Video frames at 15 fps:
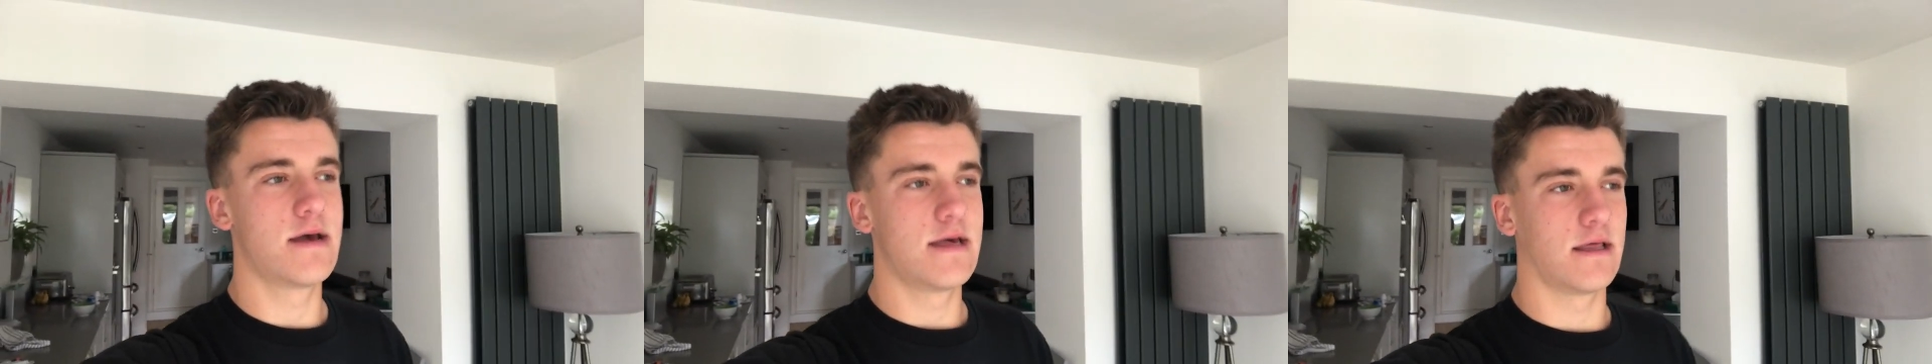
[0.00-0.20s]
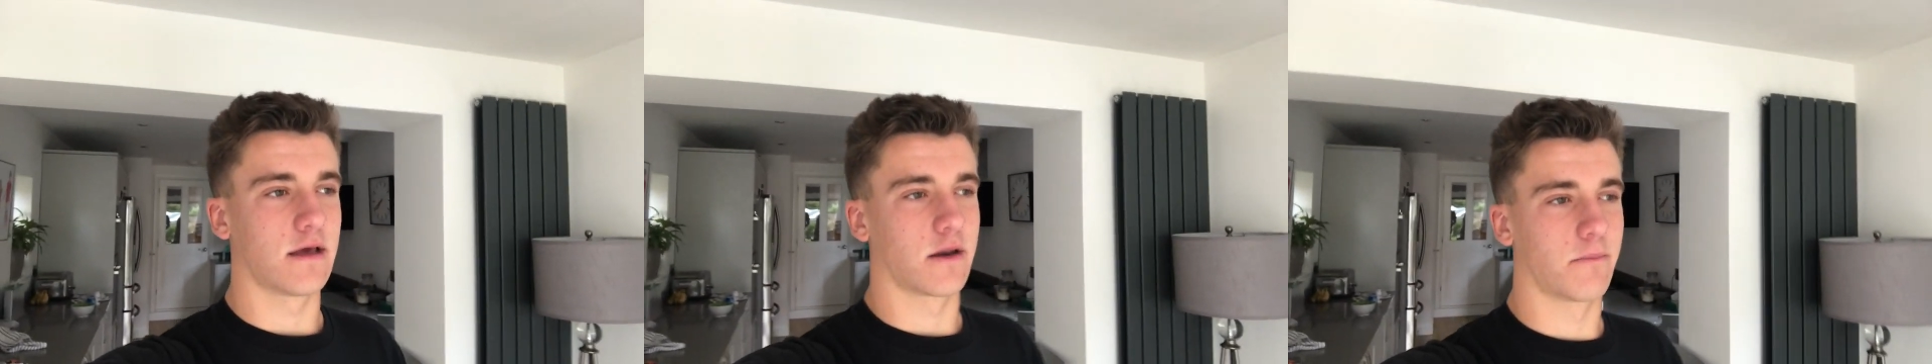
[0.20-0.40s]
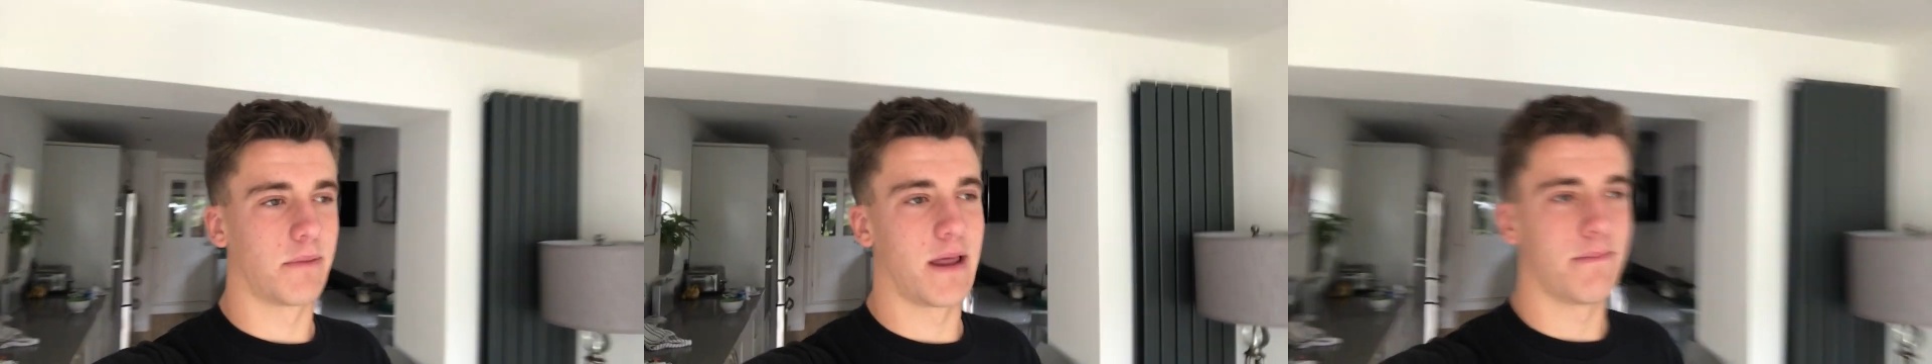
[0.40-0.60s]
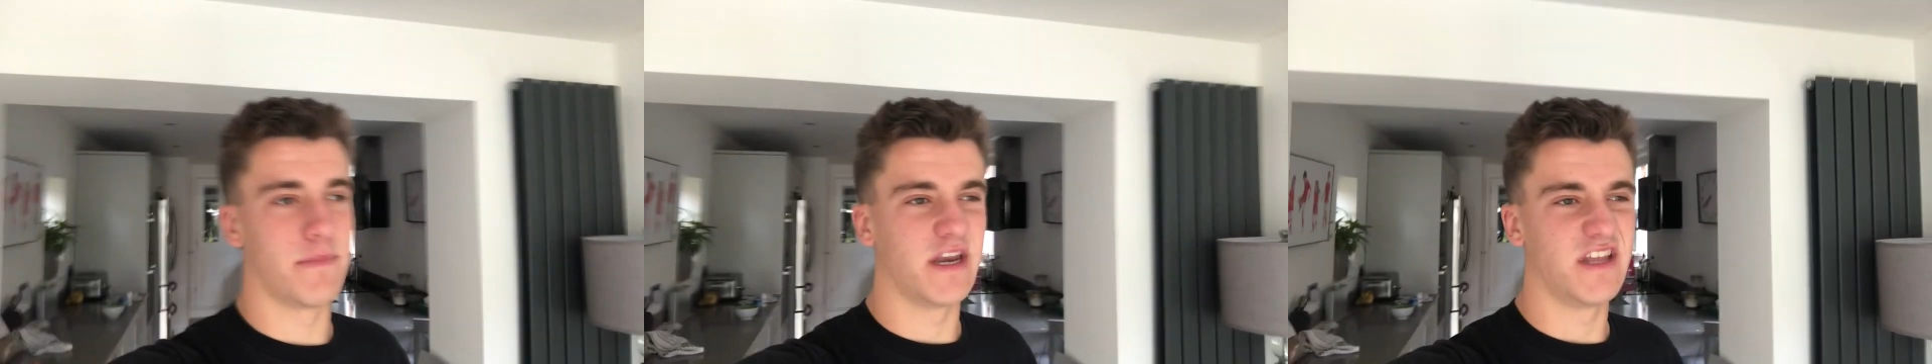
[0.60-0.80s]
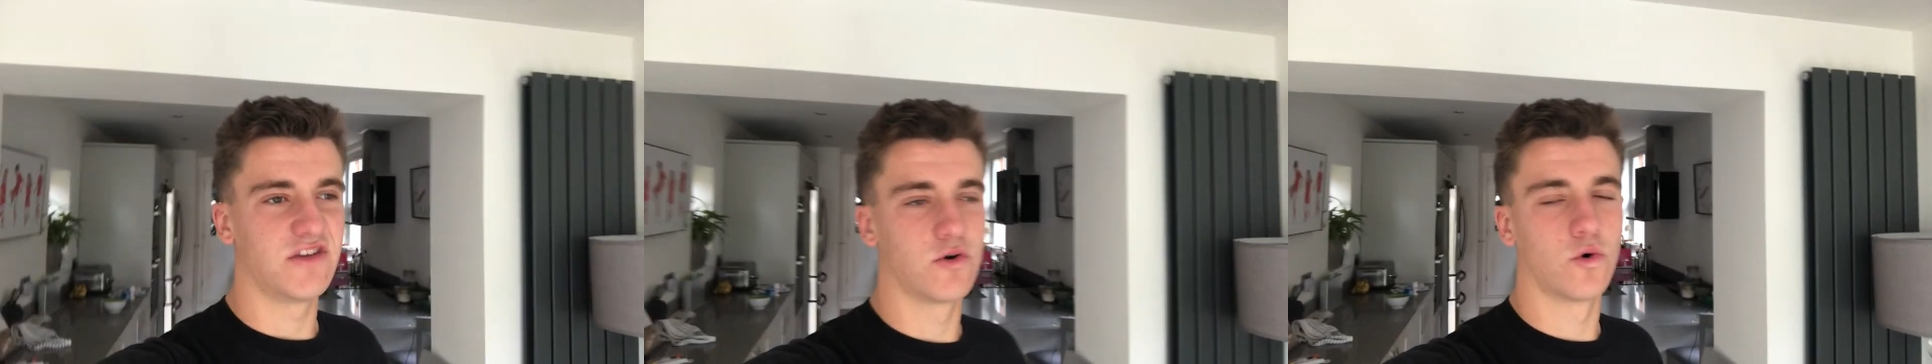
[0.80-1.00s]
They're going to play a
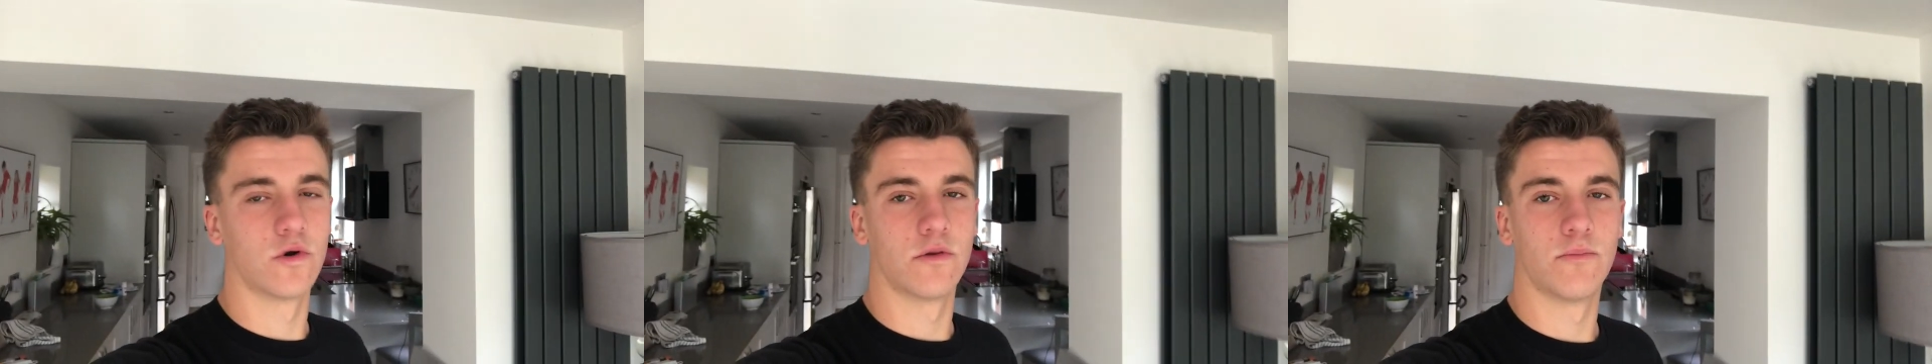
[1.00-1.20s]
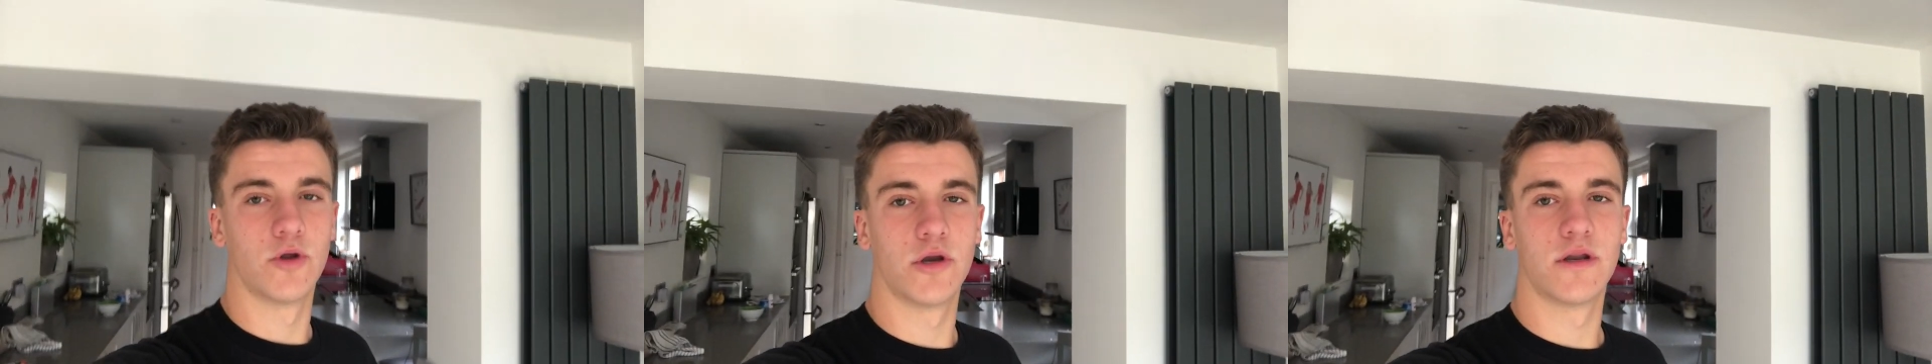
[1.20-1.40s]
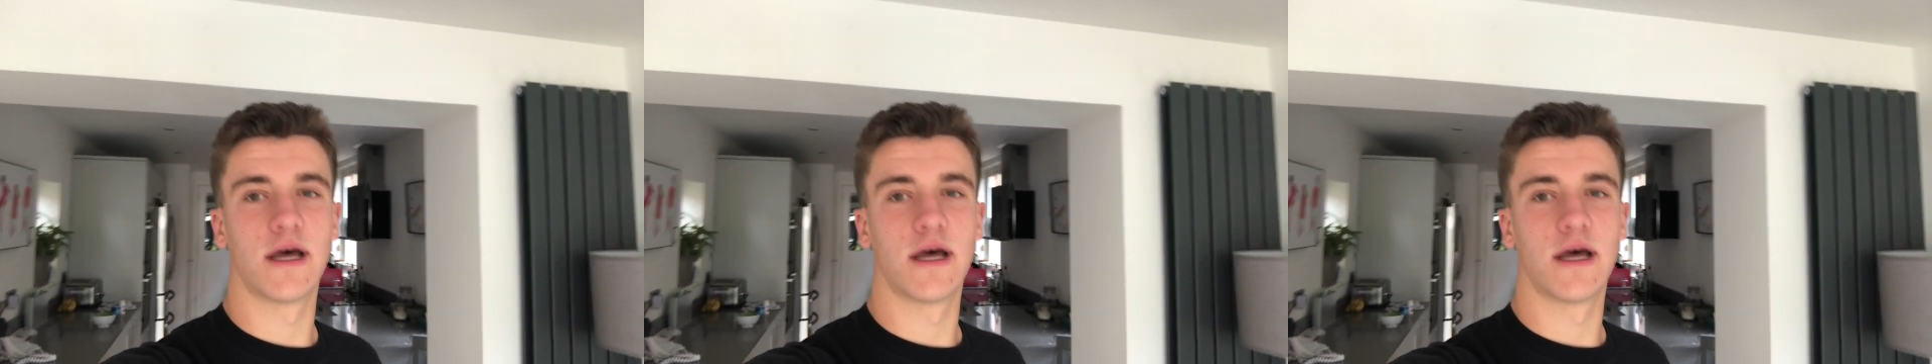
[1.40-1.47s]
mini tournament